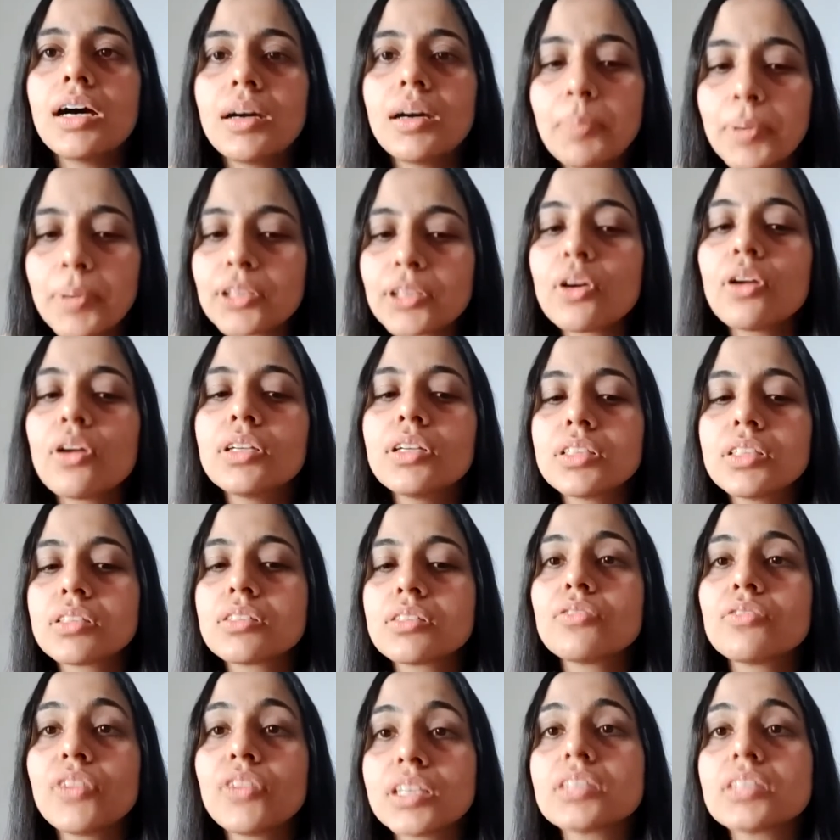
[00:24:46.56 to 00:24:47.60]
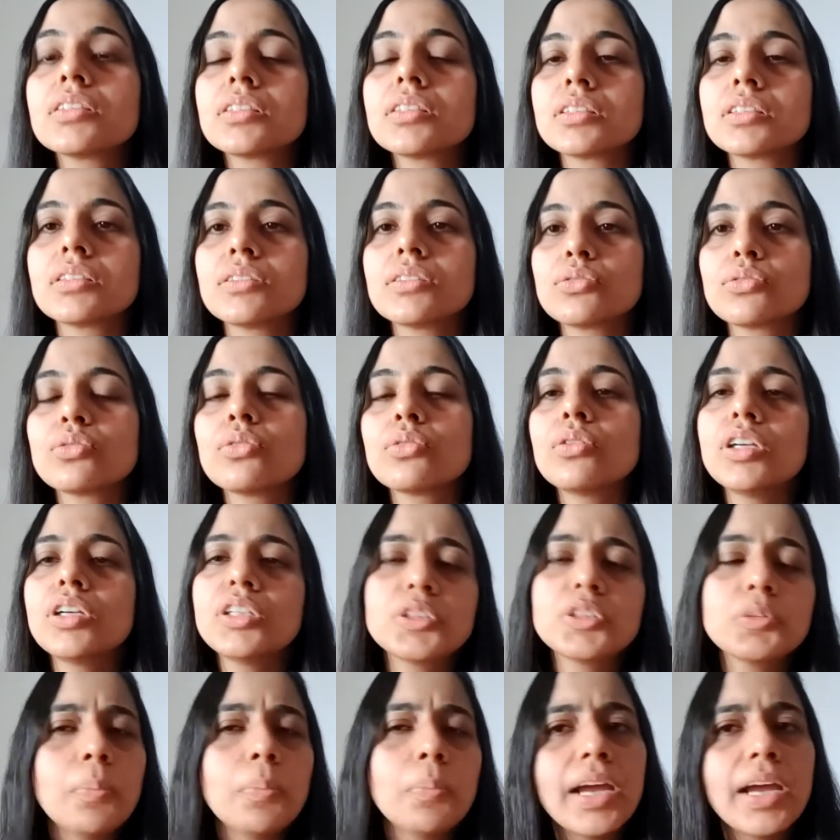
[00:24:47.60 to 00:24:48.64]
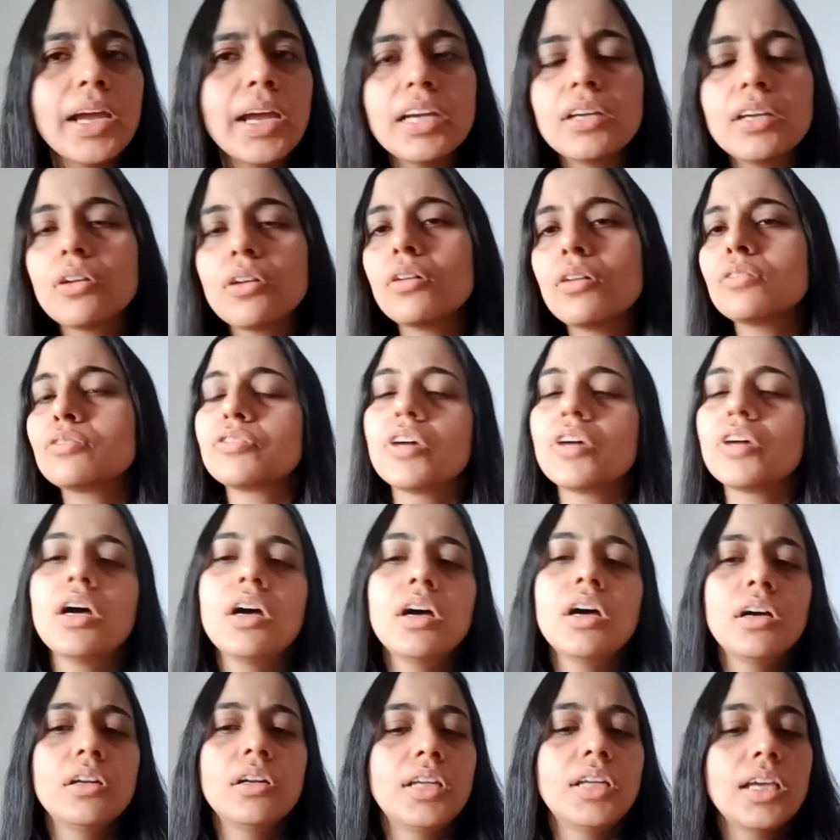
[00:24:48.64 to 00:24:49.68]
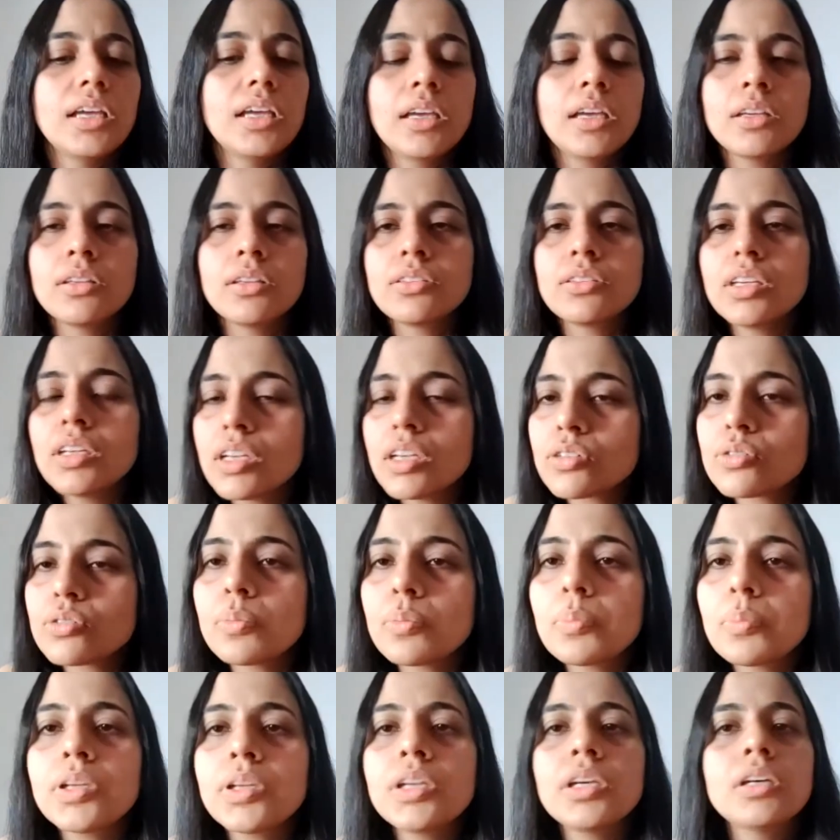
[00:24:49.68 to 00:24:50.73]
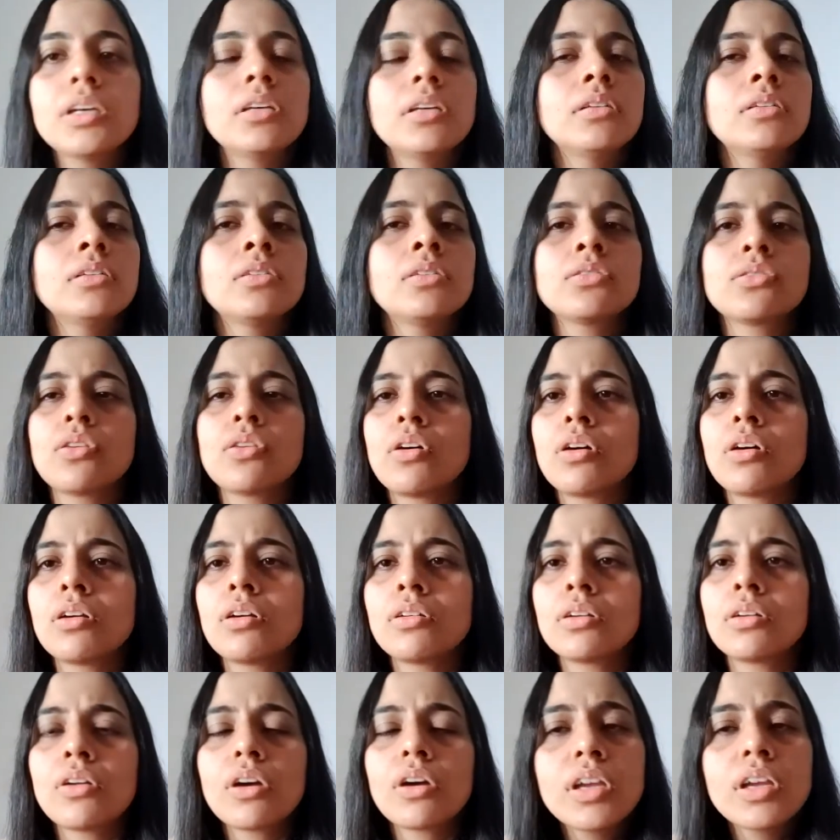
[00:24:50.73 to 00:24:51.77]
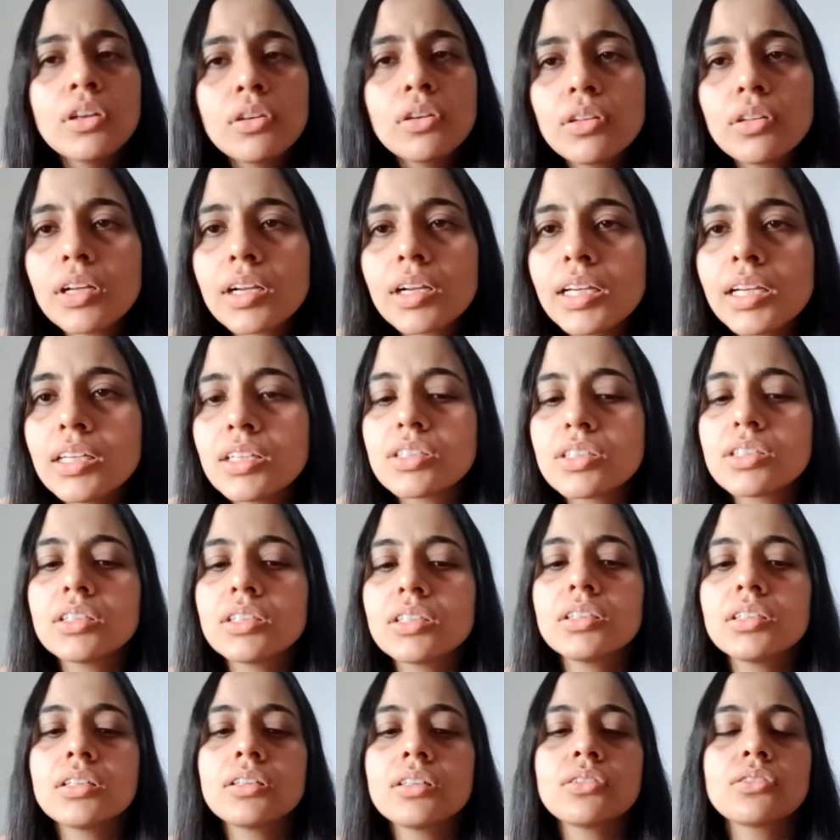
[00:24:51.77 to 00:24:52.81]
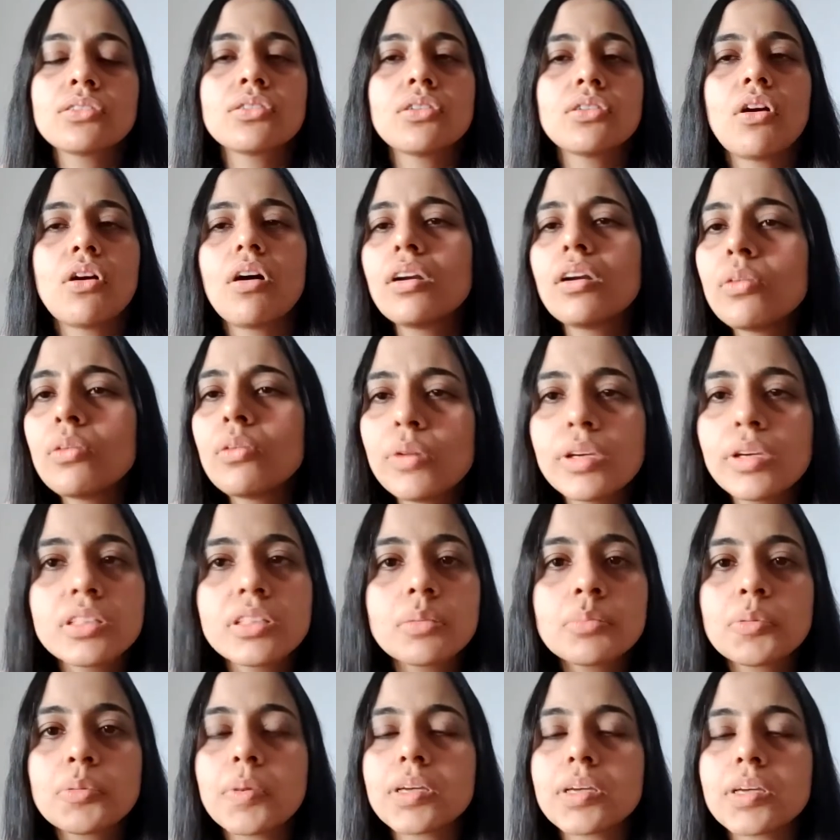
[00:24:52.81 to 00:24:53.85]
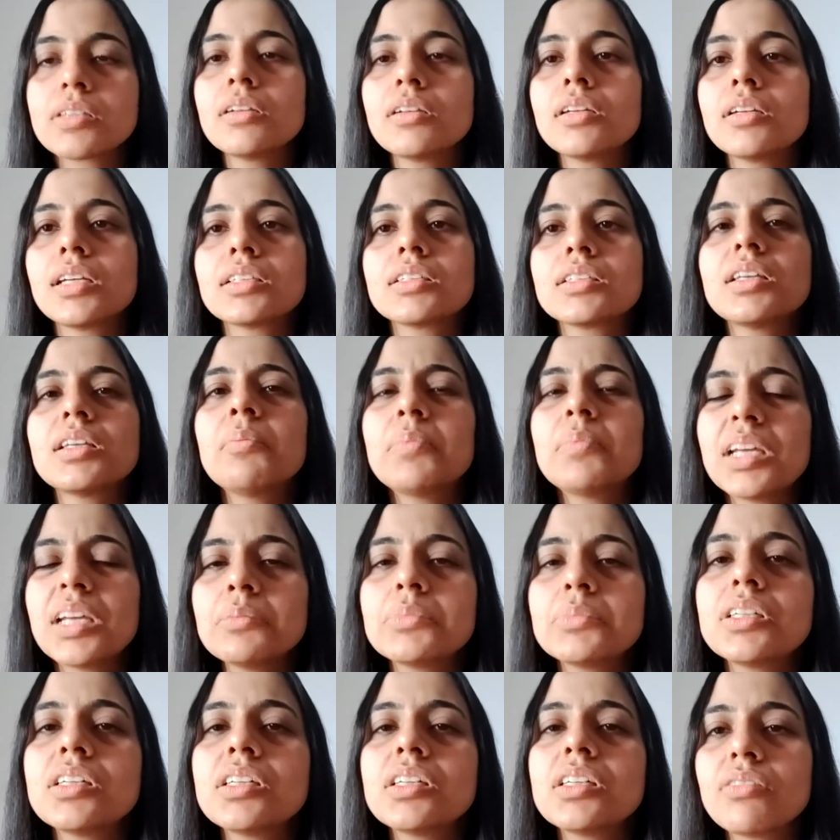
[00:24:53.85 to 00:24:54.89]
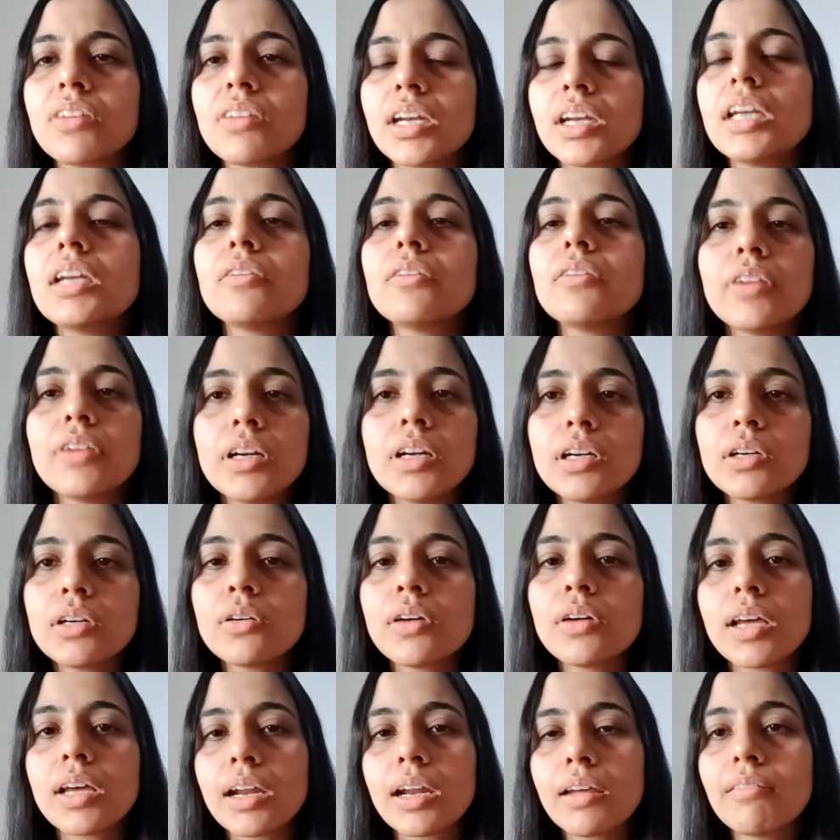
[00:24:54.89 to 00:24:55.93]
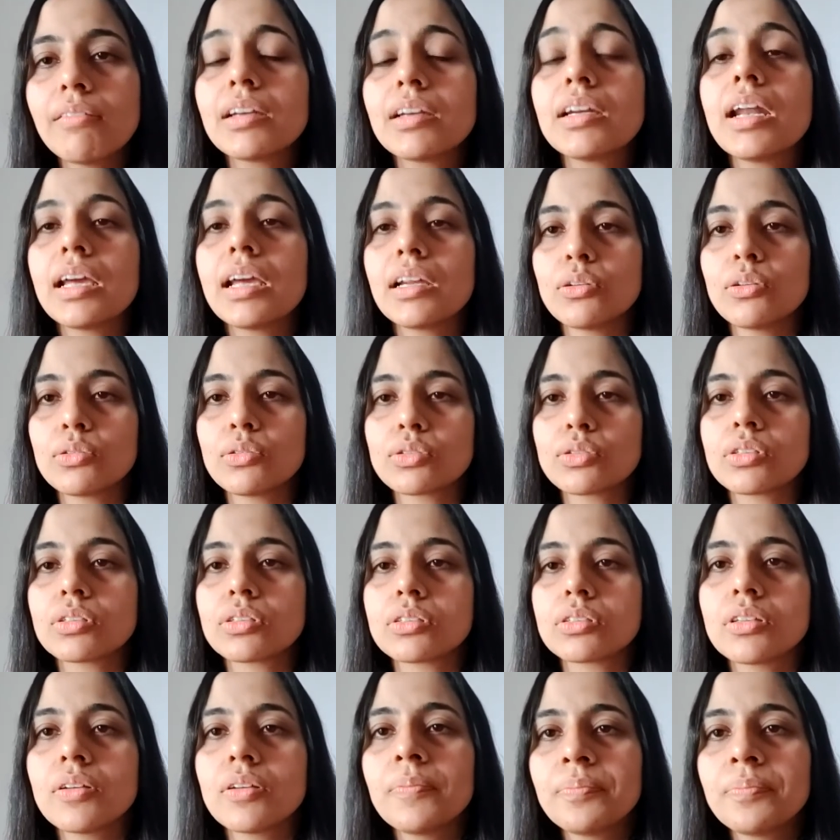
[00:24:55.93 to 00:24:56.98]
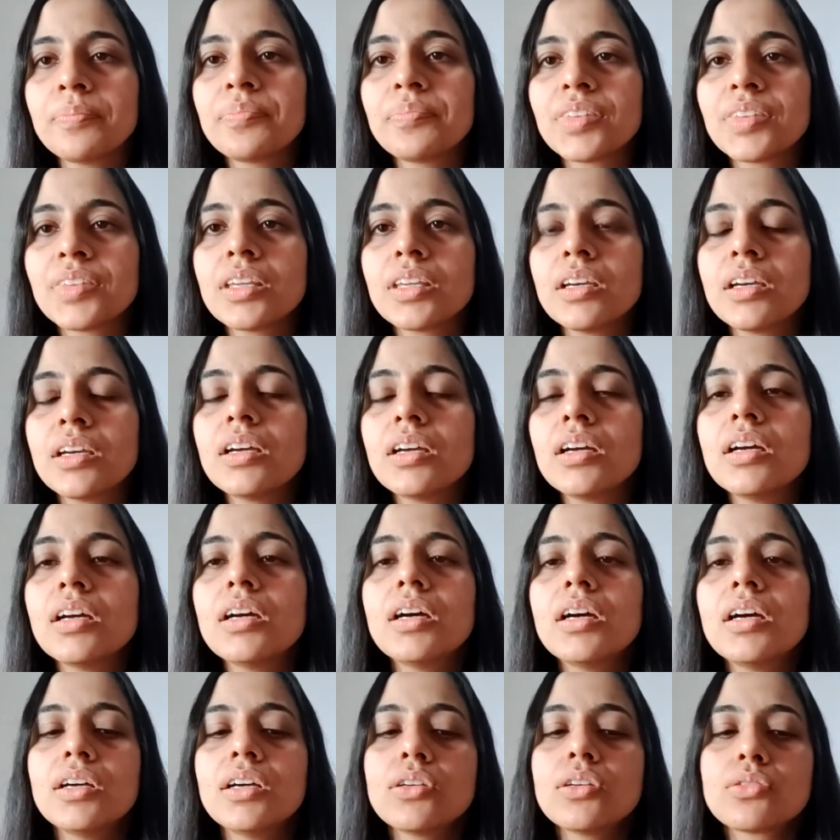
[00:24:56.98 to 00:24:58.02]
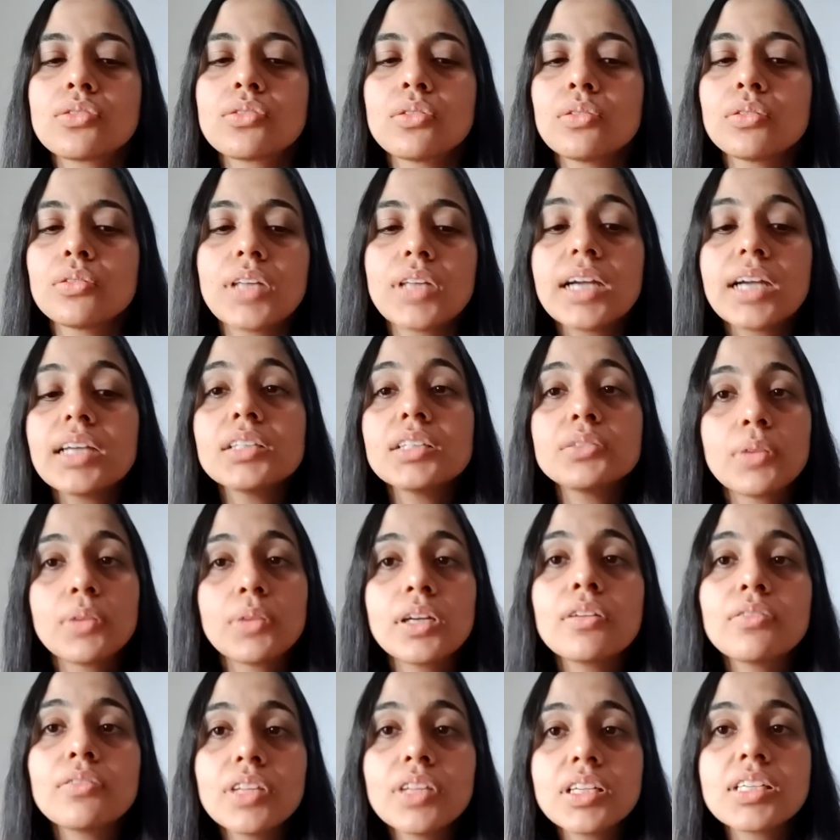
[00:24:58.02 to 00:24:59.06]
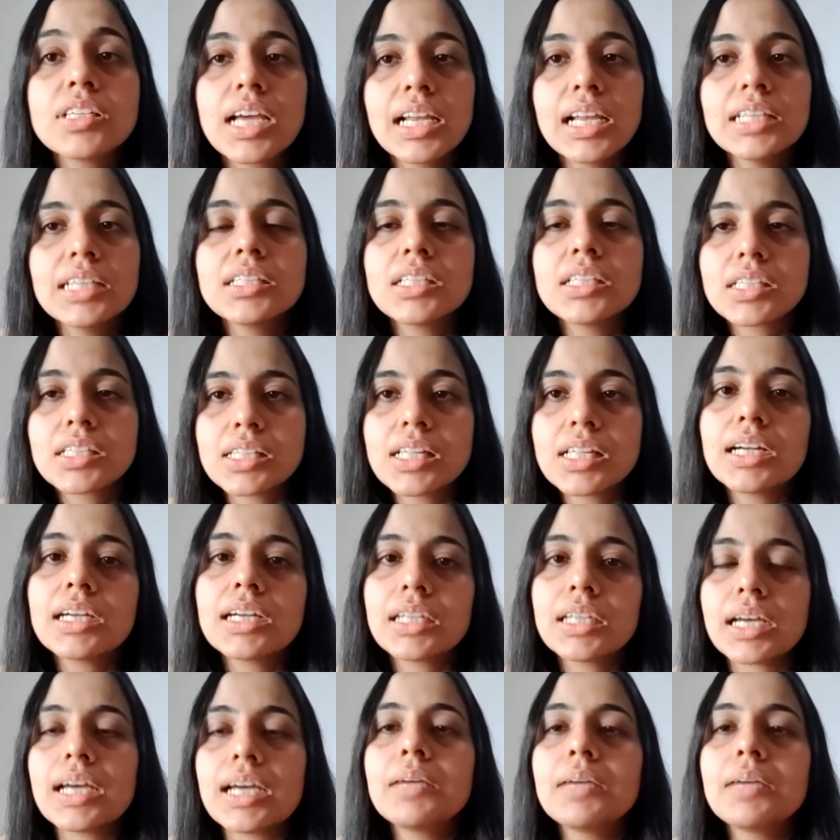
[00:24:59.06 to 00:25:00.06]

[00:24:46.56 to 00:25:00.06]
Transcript: pathologist faces. So in spite of taking seniors' opinions or talking to the clinicians or doing some special tests, sometimes it is very difficult to arrive at a diagnosis. So that is one of the challenges that I